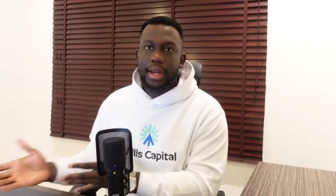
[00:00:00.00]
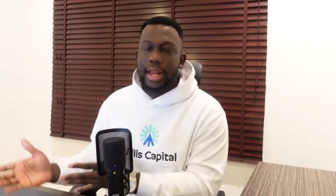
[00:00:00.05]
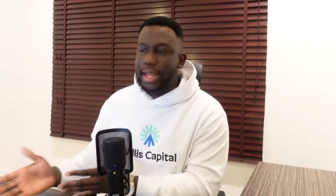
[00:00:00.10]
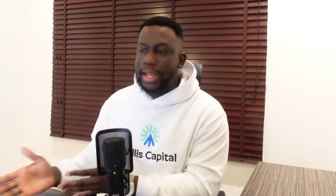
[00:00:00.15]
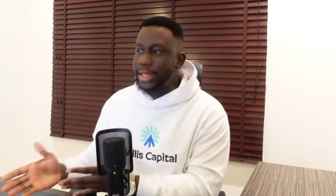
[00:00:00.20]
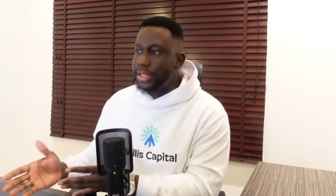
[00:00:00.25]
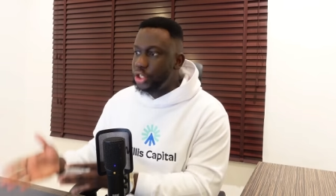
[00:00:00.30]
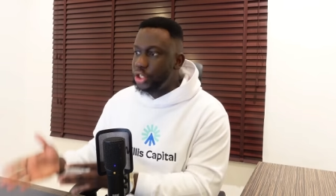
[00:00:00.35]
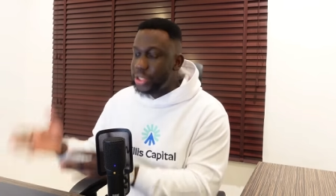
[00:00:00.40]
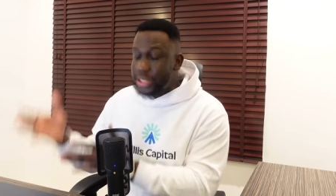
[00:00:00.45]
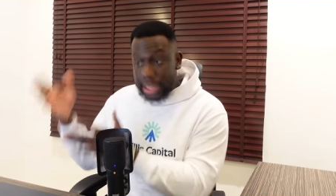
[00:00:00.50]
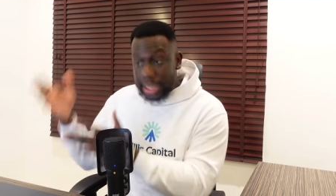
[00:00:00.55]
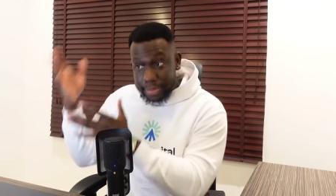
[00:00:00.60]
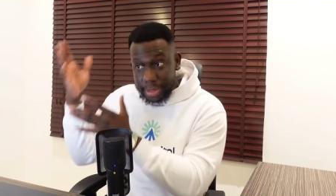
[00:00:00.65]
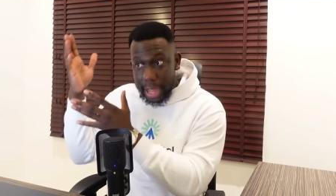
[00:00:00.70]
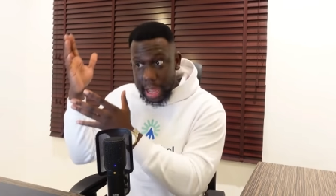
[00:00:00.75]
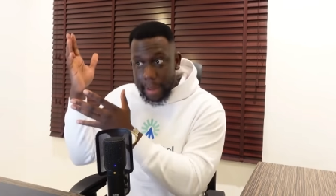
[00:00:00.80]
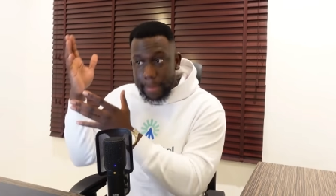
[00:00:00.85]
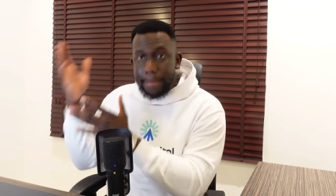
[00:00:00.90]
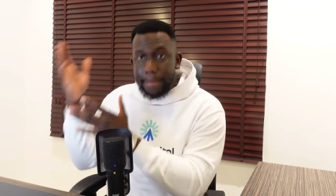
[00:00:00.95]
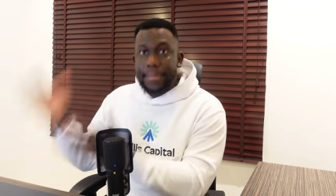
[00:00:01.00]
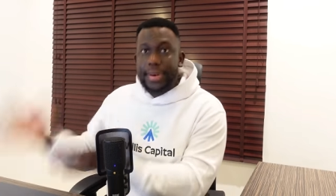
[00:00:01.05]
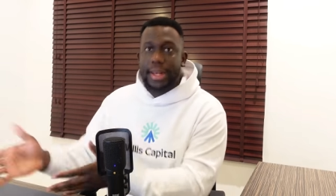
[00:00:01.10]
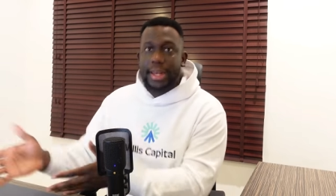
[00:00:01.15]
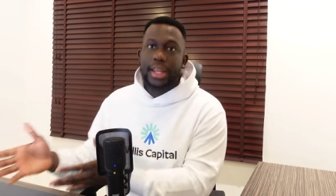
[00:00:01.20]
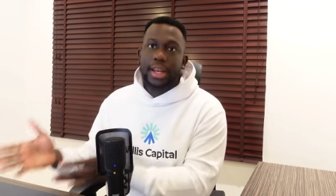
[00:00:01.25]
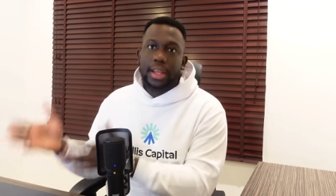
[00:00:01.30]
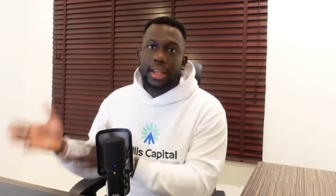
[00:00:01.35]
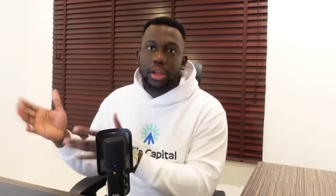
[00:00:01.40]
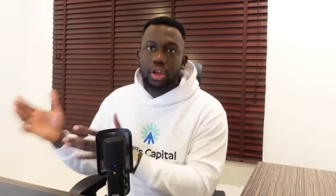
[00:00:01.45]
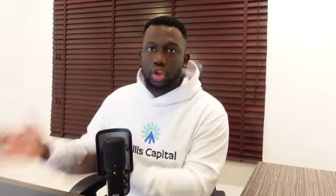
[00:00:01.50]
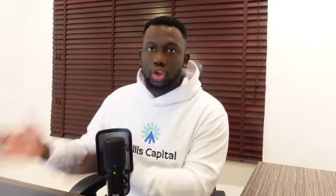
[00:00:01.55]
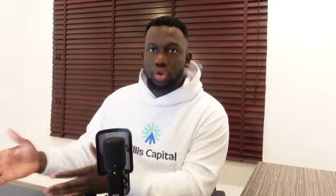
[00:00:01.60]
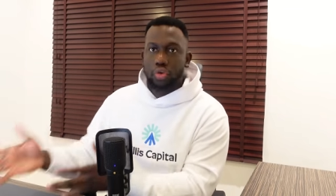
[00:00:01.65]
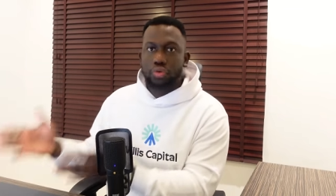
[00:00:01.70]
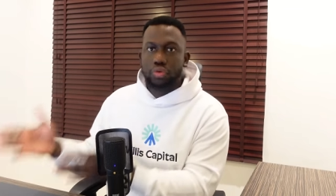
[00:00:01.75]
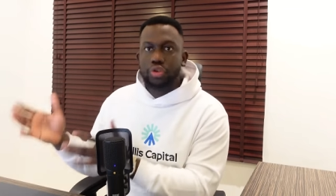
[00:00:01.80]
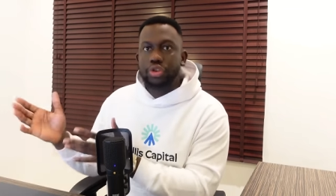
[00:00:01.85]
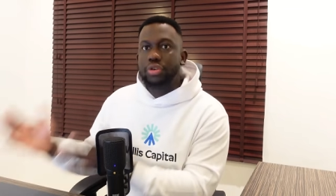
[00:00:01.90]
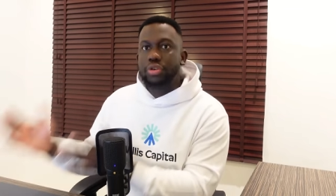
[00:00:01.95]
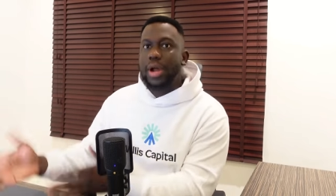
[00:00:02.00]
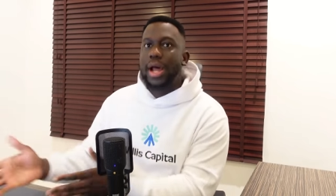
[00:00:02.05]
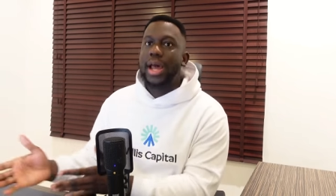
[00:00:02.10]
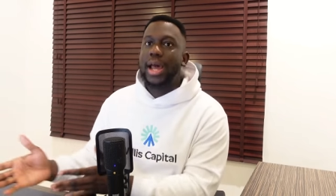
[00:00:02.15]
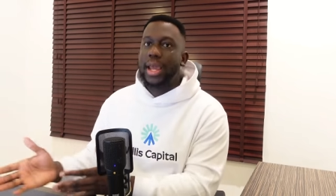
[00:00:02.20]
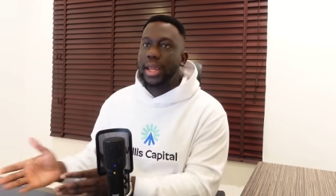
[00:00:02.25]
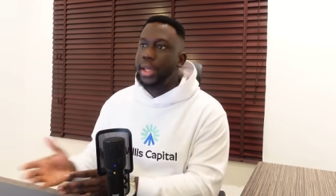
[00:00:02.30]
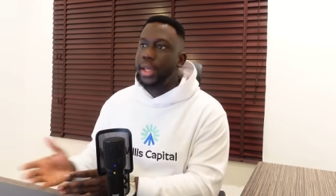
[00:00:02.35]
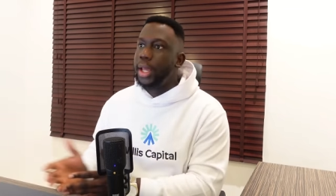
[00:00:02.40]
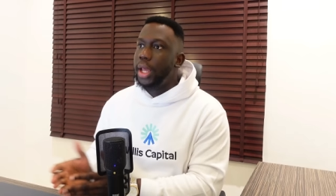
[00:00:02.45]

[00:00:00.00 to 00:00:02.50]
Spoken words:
Like, it just keeps bleeding you dry.